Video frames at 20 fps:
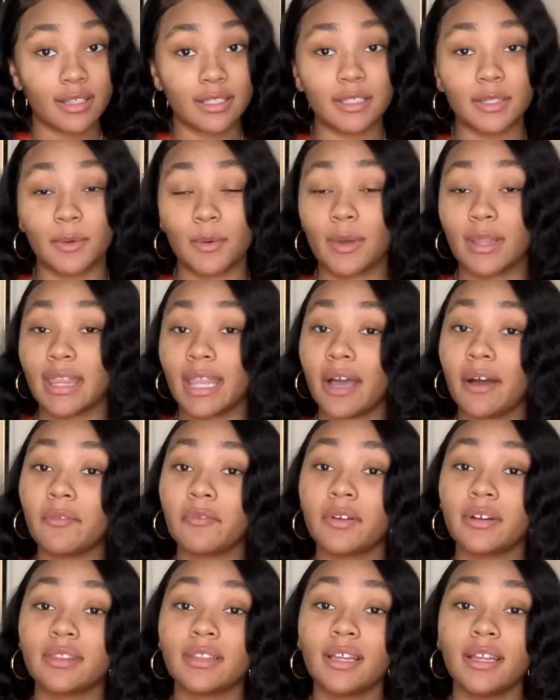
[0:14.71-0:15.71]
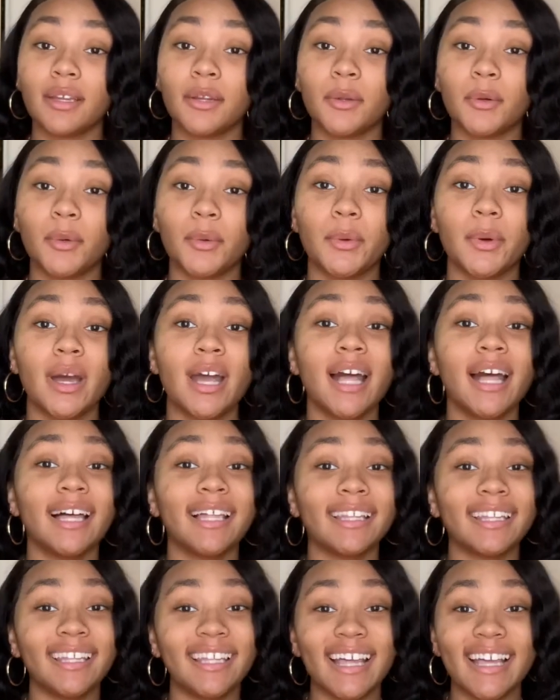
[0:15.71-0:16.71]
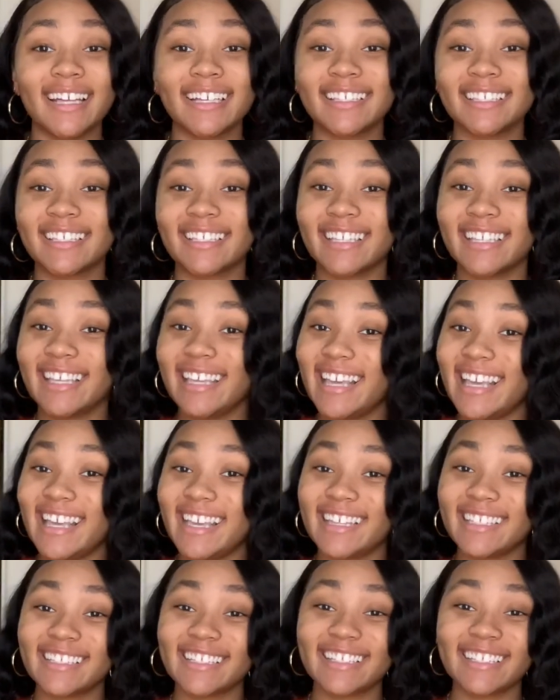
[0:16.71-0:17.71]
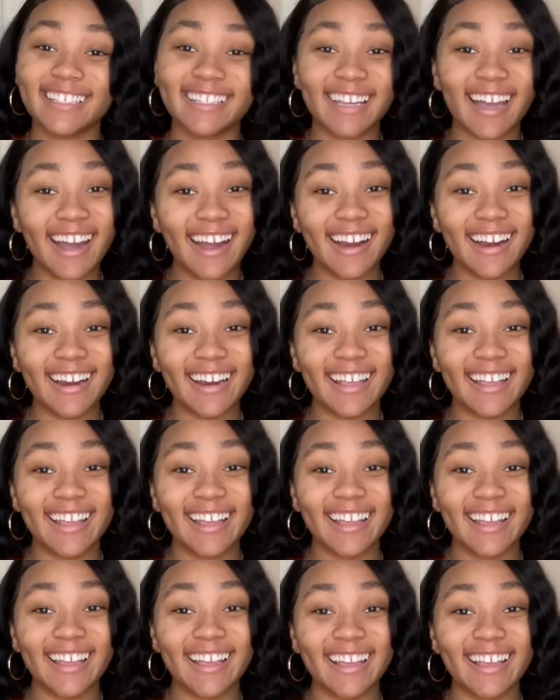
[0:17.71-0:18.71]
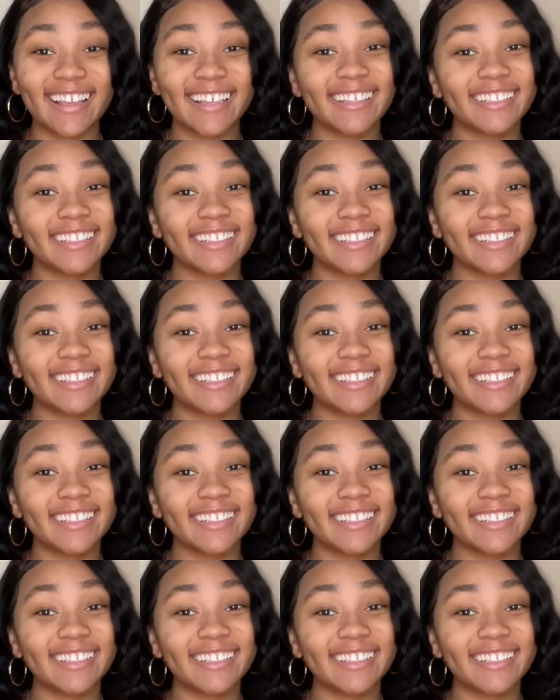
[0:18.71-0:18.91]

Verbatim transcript: So without further ado, let's get started.